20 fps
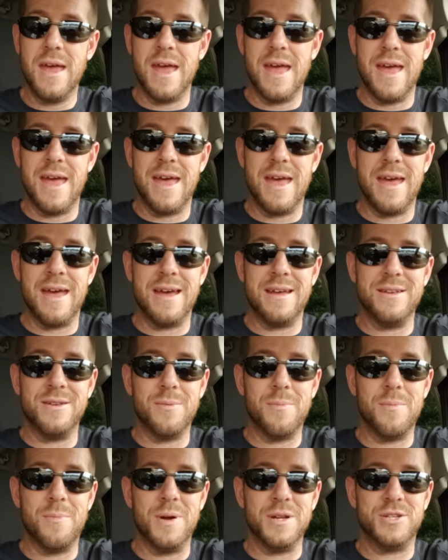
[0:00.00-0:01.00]

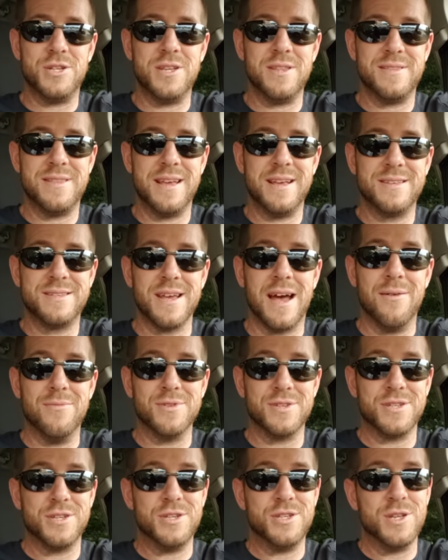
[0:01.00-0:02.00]
but she thinks
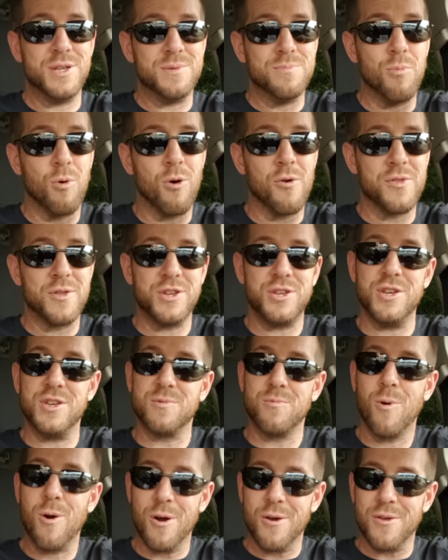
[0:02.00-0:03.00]
obviously she's more than
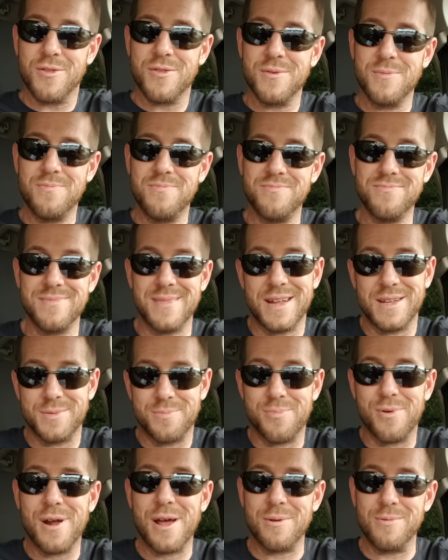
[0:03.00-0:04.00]
she's worth. That's
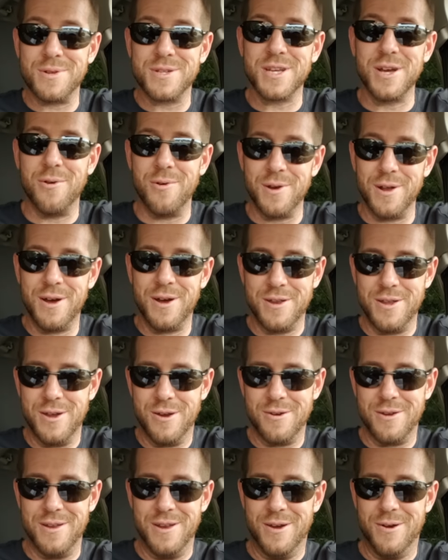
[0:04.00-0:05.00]
probably what's going on
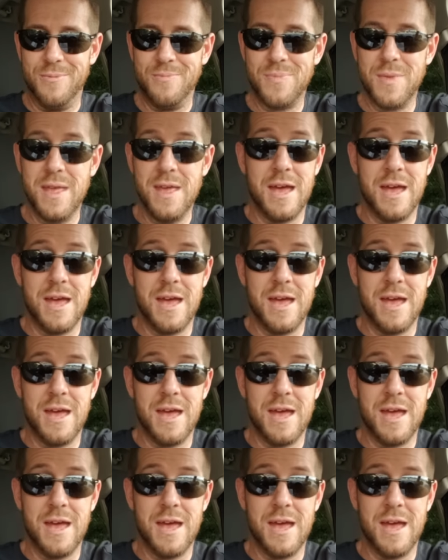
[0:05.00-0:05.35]
here, you know?